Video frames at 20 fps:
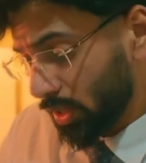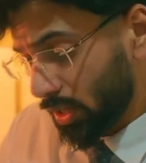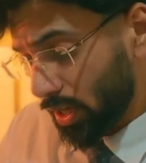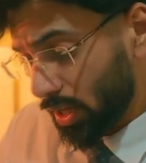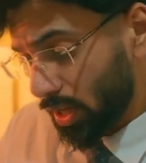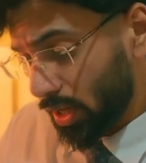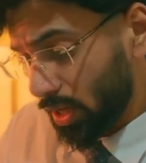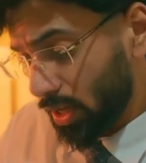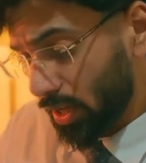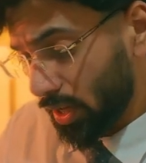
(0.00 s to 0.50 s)

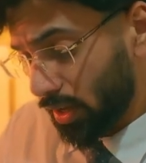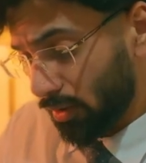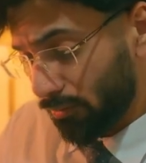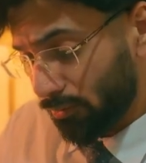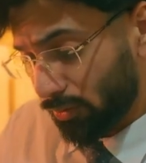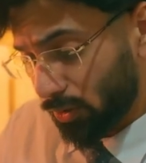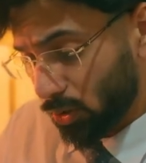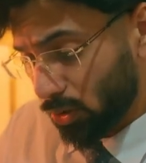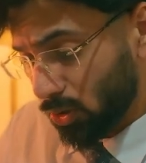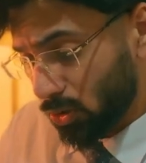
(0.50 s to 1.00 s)

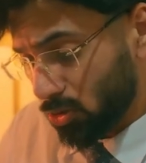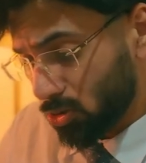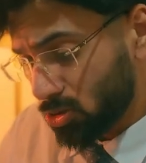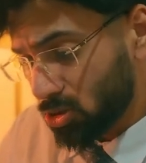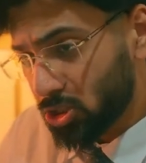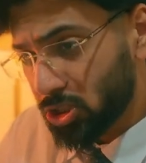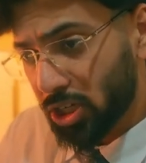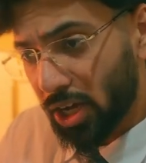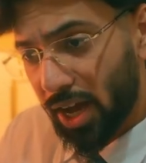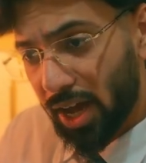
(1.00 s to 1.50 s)
If you go
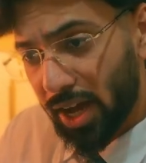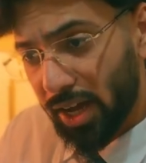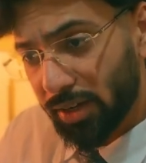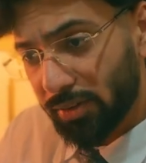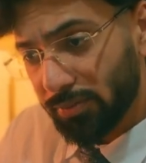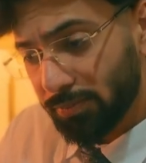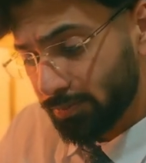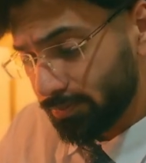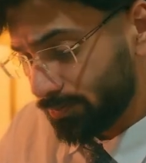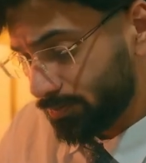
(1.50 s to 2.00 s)

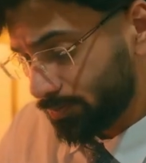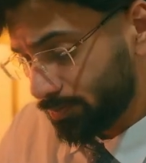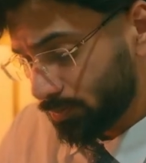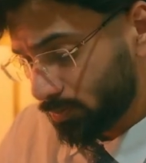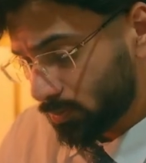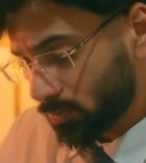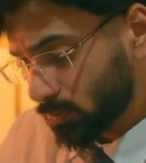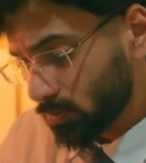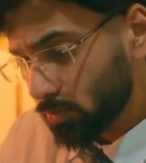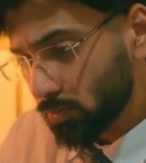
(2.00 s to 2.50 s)
chat
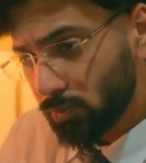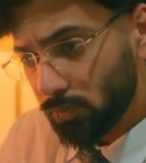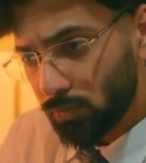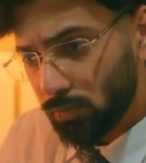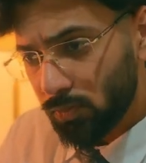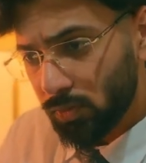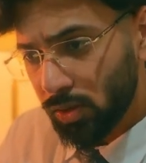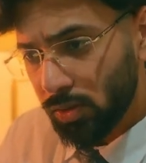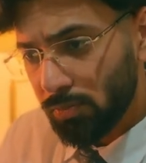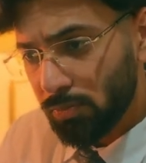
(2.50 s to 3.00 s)

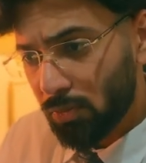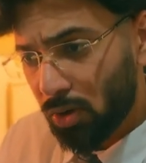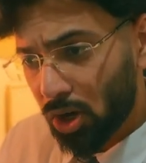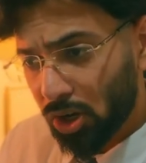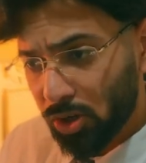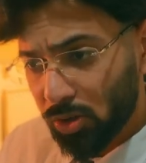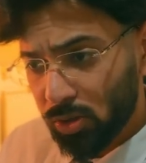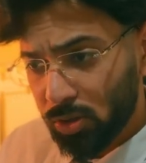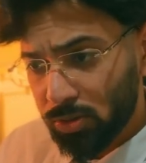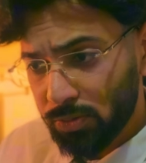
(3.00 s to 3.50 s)

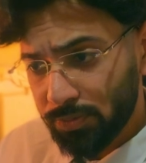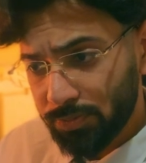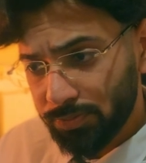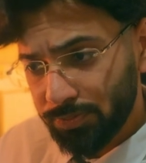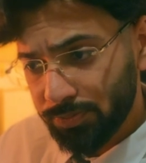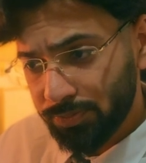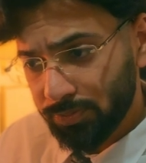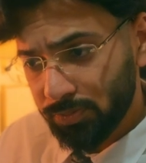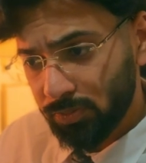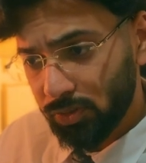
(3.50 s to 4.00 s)
model,
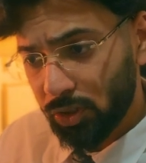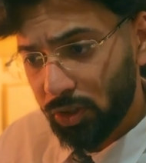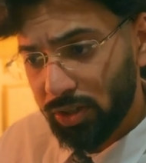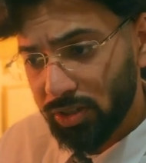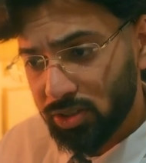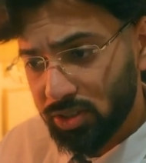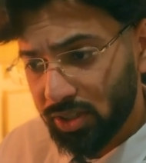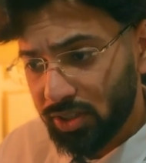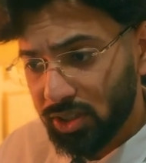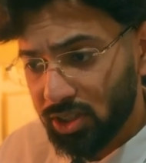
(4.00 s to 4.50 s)
you can
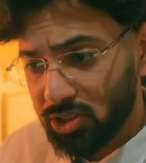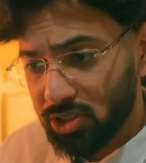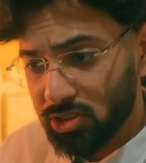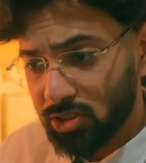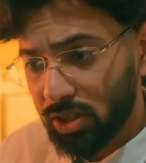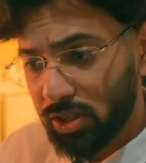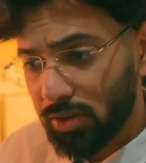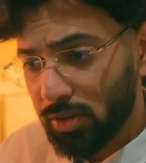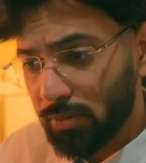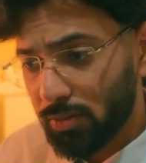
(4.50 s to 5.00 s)
see there's
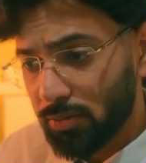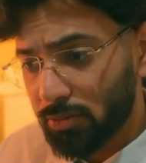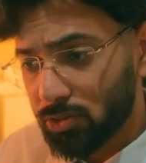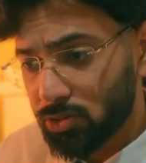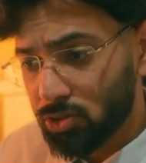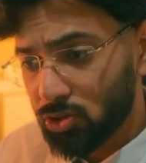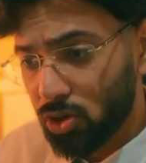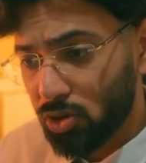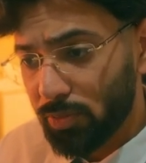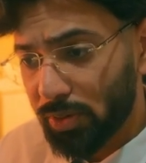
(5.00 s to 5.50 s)

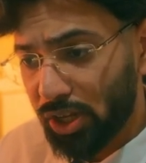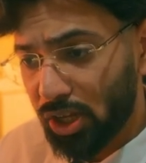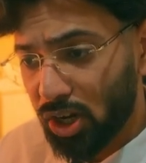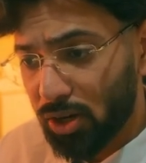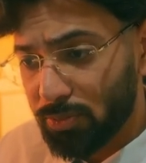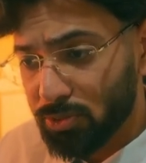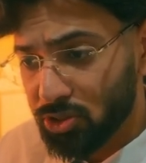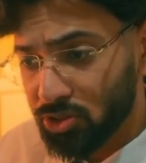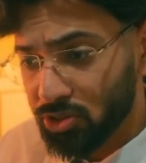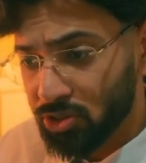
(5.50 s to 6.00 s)
so many
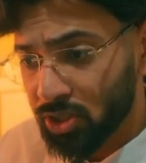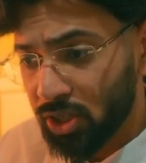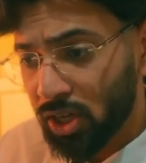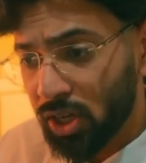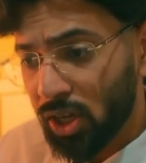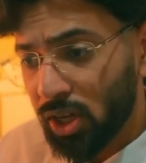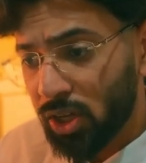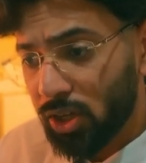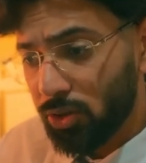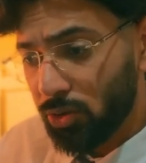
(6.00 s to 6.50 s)
options
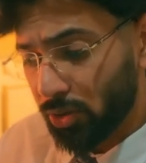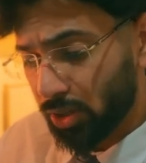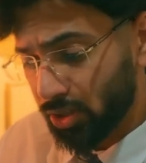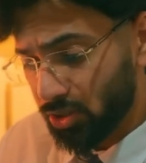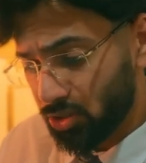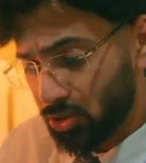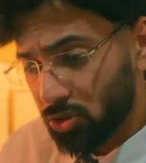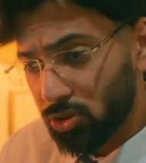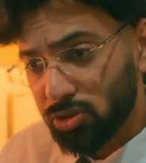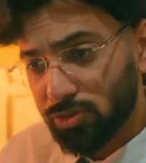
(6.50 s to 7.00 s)
you can
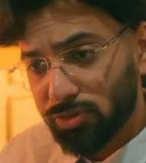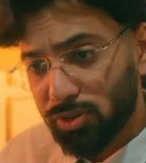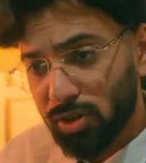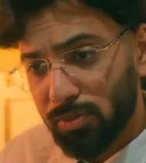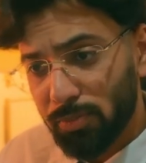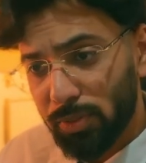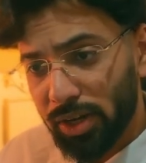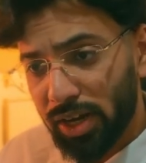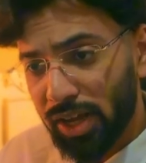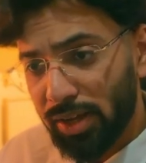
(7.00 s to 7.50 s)
choose
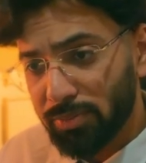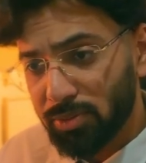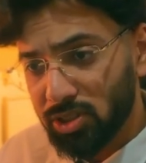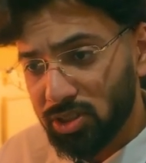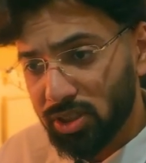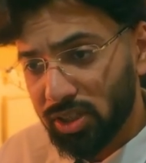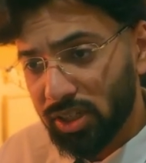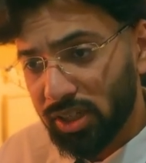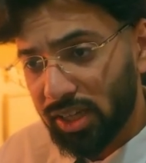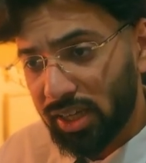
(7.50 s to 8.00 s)
from, but I'm
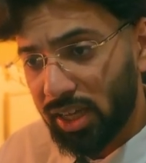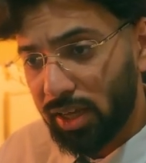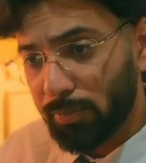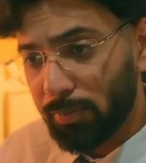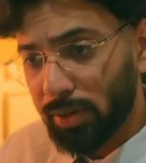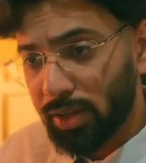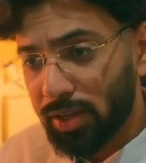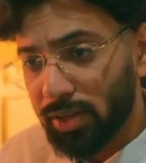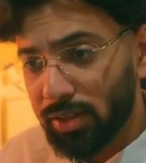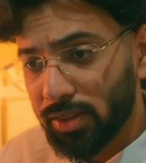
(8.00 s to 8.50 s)
just going to
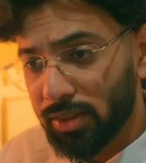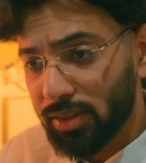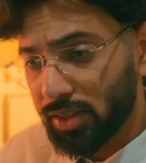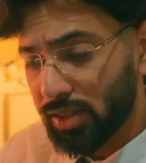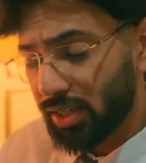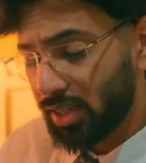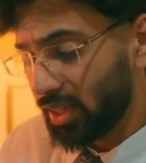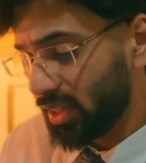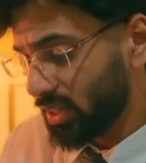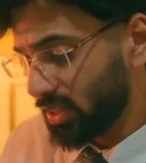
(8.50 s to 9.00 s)
keep it
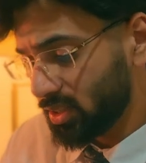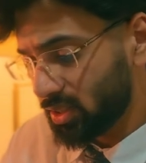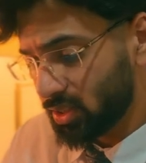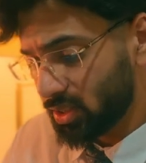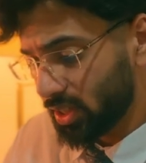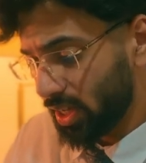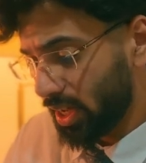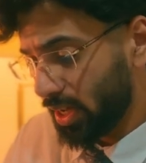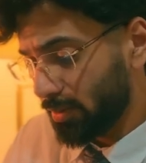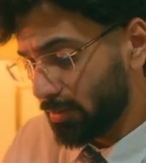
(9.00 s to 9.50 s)
the
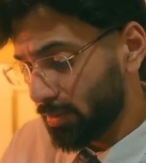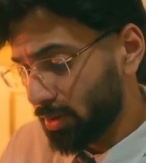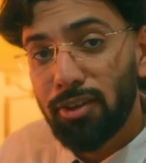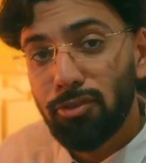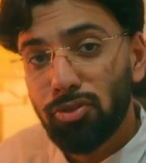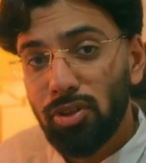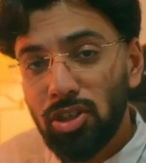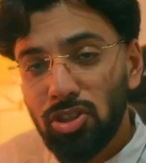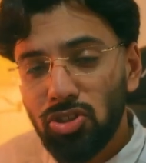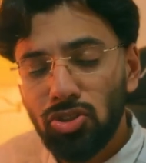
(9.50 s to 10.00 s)
same.
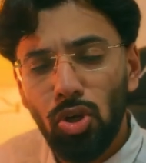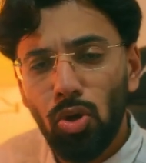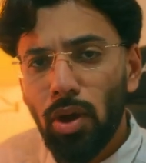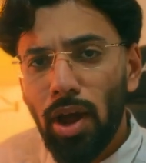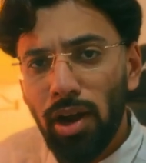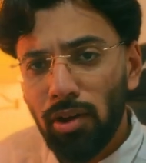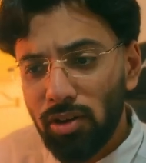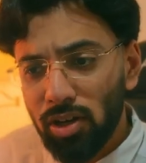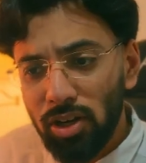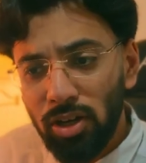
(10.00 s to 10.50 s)
If there's no
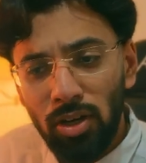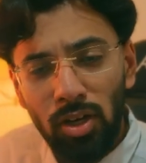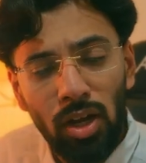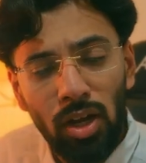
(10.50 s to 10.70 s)
error,